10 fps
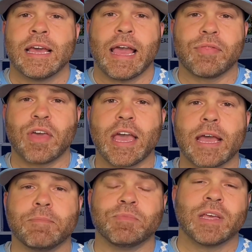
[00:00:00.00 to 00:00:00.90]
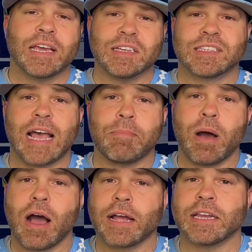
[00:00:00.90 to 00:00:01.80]
And then he sat
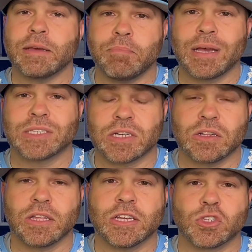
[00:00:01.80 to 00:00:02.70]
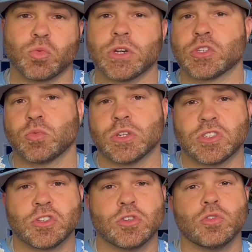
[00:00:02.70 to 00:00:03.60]
behind him basically in
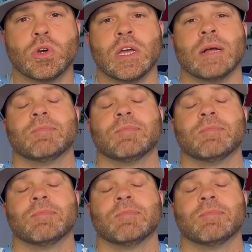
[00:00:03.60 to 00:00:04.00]
2022,